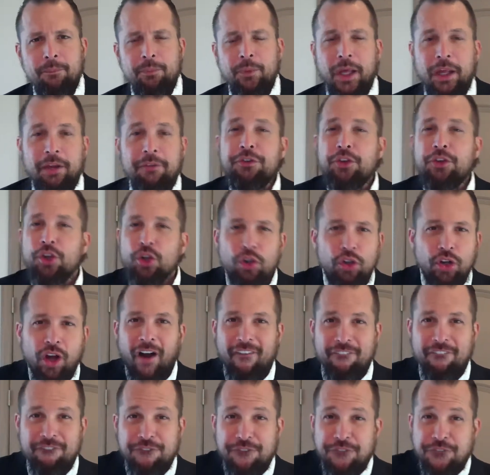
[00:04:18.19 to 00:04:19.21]
And if you're
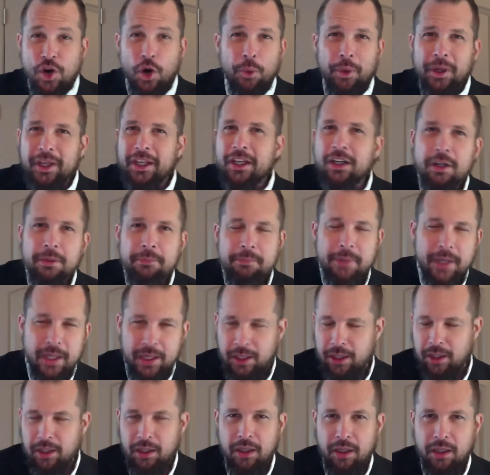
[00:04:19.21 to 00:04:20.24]
not fully
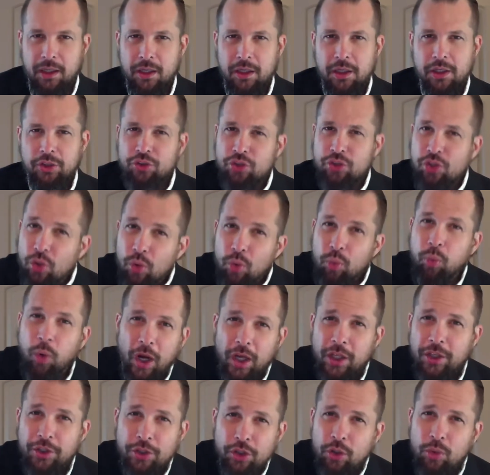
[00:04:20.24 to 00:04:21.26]
committed to
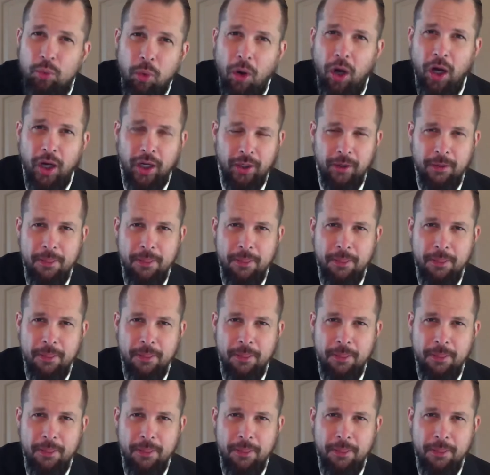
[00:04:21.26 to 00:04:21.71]
what you want,